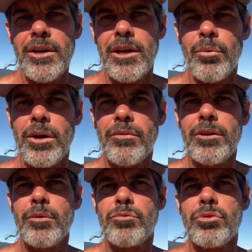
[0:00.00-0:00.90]
And what I've
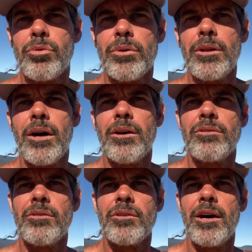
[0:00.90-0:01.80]
come to
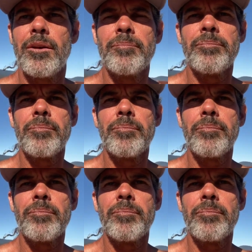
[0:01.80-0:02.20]
realize is that